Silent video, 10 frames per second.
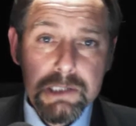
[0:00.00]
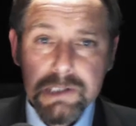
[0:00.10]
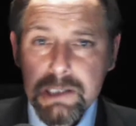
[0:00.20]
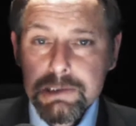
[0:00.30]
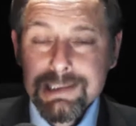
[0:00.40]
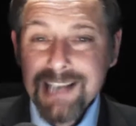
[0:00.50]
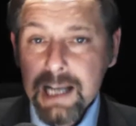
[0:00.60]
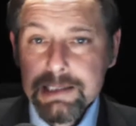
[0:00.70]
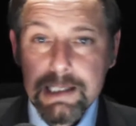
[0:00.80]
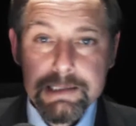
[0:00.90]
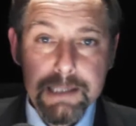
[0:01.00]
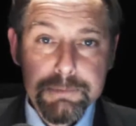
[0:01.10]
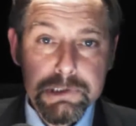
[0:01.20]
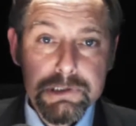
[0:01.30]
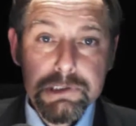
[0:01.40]
Certain tax
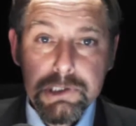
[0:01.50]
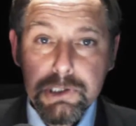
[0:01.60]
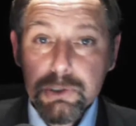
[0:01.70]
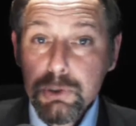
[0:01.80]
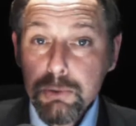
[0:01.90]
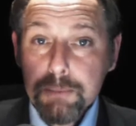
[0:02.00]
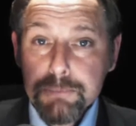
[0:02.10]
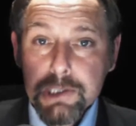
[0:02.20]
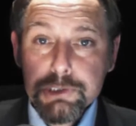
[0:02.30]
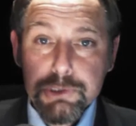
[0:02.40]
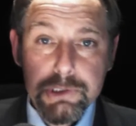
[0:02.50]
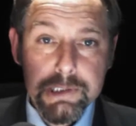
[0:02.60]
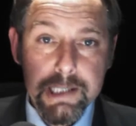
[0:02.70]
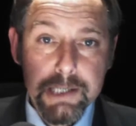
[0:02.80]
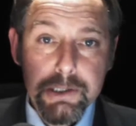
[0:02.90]
exemptions secured when Britain
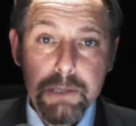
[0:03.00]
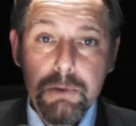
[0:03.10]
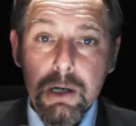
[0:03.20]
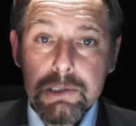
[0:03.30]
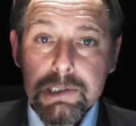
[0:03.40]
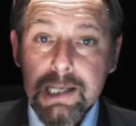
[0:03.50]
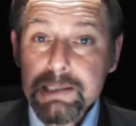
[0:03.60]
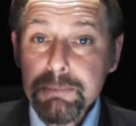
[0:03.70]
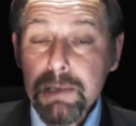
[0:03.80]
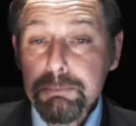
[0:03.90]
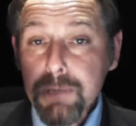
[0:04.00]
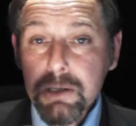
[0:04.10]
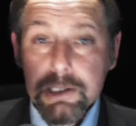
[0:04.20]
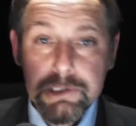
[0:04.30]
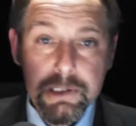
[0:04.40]
joined the EU are set to be
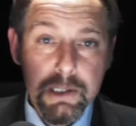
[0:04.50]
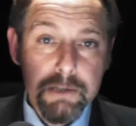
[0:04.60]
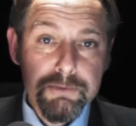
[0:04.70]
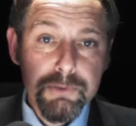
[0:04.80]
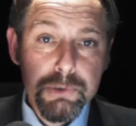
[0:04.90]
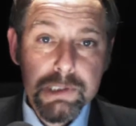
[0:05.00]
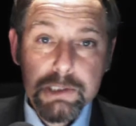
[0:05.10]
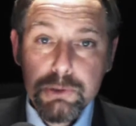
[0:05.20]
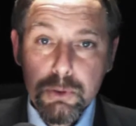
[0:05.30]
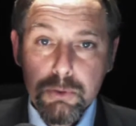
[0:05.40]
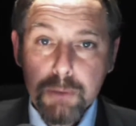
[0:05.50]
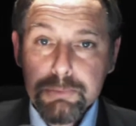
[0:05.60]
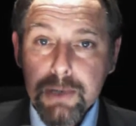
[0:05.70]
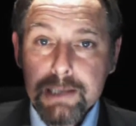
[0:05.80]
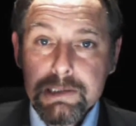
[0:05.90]
abolished, forcing tour
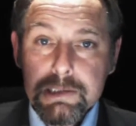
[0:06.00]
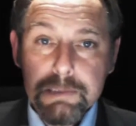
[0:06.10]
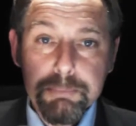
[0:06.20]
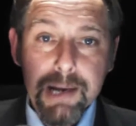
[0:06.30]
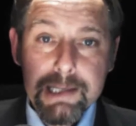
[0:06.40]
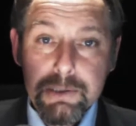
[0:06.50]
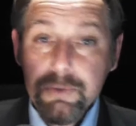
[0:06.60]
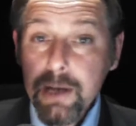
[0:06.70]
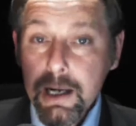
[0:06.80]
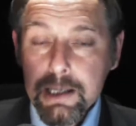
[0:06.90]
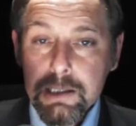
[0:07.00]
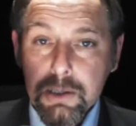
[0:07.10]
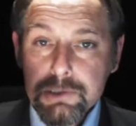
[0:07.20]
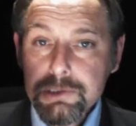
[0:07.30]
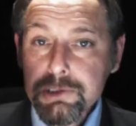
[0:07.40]
operators to pass on the higher
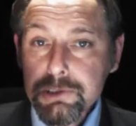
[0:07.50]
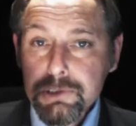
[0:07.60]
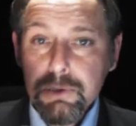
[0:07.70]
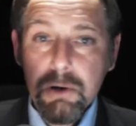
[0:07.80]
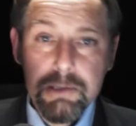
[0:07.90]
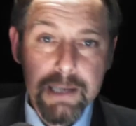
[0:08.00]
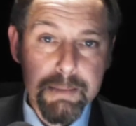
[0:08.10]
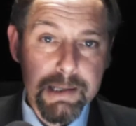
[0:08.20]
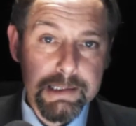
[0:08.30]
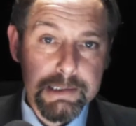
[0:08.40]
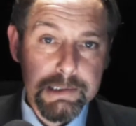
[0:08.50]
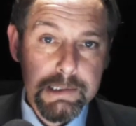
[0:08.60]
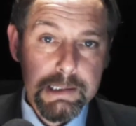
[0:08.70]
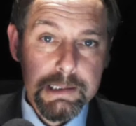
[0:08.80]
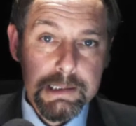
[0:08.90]
costs to
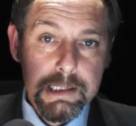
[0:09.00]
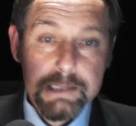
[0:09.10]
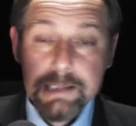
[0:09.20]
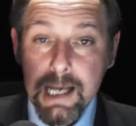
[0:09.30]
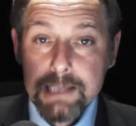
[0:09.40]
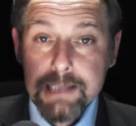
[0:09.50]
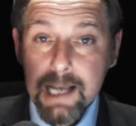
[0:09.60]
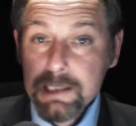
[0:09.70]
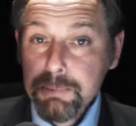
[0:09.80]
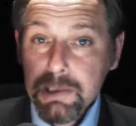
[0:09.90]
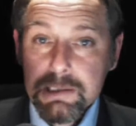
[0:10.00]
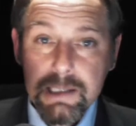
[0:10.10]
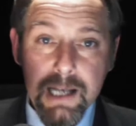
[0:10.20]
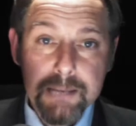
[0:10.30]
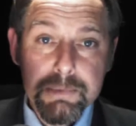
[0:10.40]
holidaymakers. And tax experts
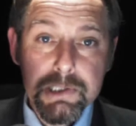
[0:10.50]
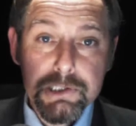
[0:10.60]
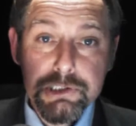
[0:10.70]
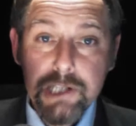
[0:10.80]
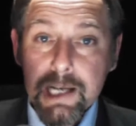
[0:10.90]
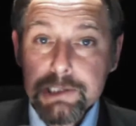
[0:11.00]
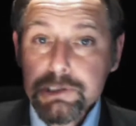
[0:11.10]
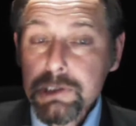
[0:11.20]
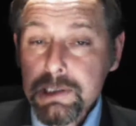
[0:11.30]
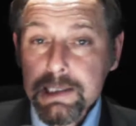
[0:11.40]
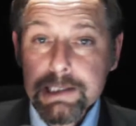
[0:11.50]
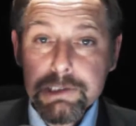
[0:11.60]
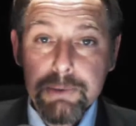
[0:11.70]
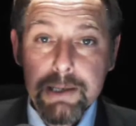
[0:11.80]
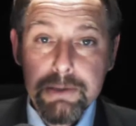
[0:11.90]
claim the change could
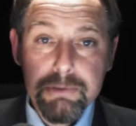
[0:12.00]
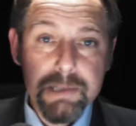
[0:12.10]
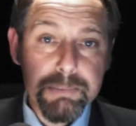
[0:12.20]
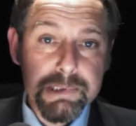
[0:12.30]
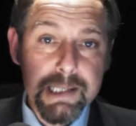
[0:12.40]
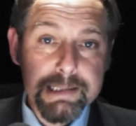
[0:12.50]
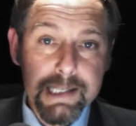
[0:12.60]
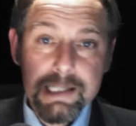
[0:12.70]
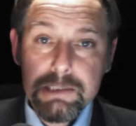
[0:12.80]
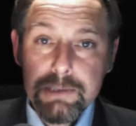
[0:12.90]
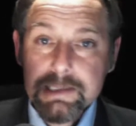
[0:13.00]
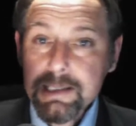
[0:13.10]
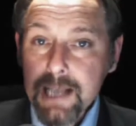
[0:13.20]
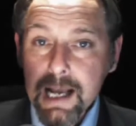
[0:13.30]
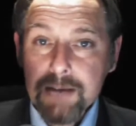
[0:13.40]
lead to a 3%
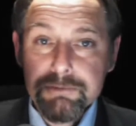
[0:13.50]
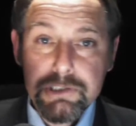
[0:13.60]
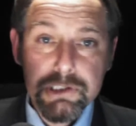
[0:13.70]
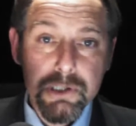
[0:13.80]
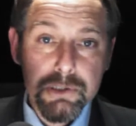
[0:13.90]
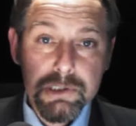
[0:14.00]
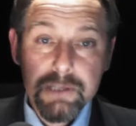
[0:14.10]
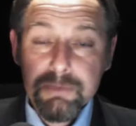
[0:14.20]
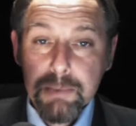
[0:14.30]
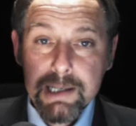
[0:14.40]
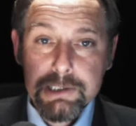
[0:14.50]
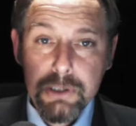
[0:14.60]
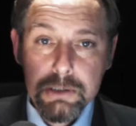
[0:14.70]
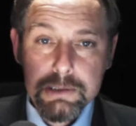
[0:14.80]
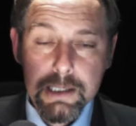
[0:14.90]
increase in the average cost of a
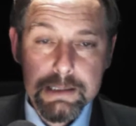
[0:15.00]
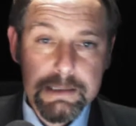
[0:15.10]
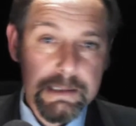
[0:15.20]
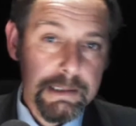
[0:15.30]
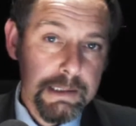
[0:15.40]
package holiday.